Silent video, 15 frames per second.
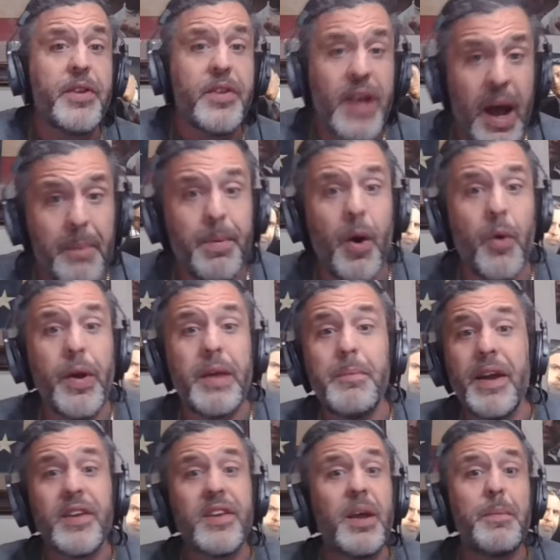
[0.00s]
his tempo. He
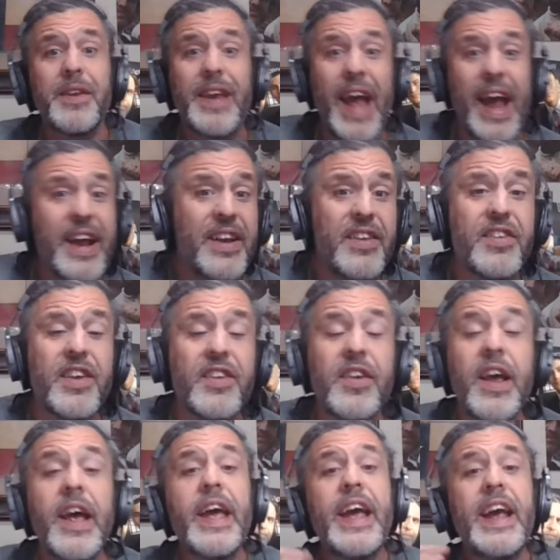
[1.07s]
mixes up his cadences.
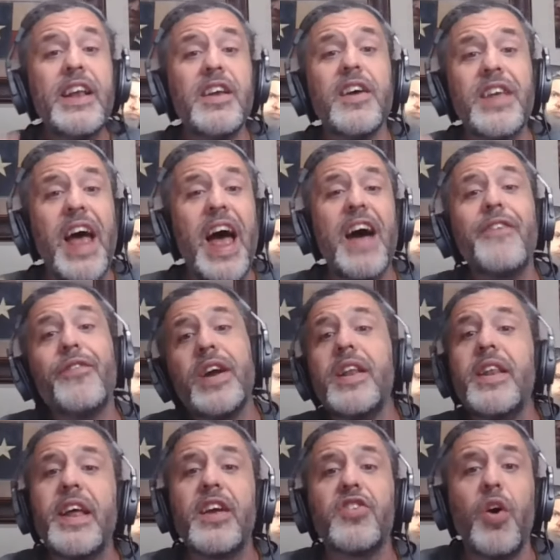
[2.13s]
He does
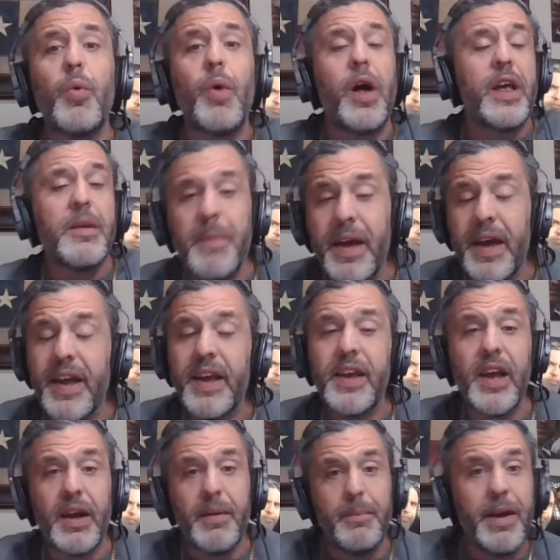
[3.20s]
everything so well. He, he
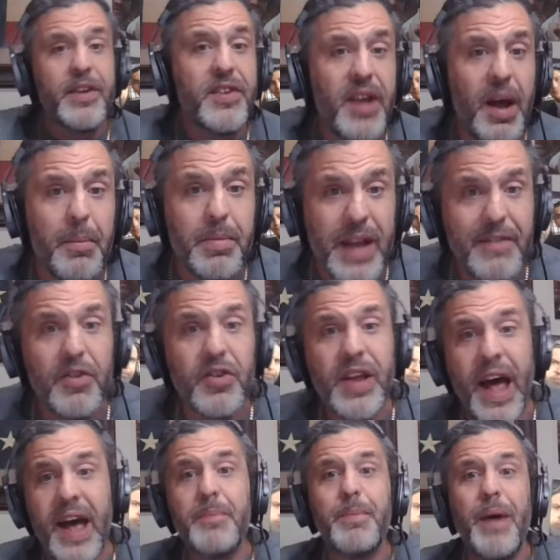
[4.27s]
mixes up levels,
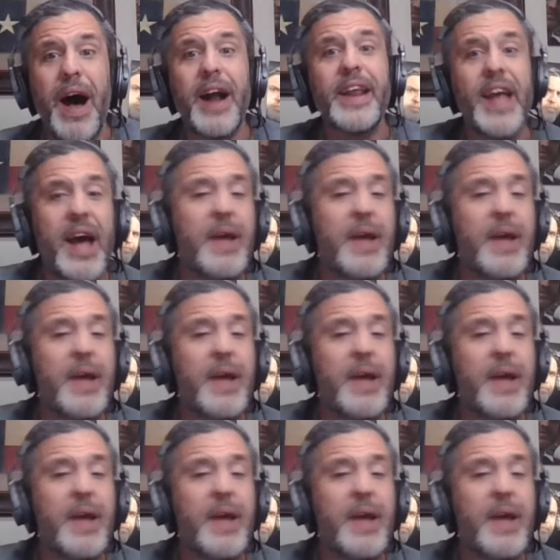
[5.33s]
head, body,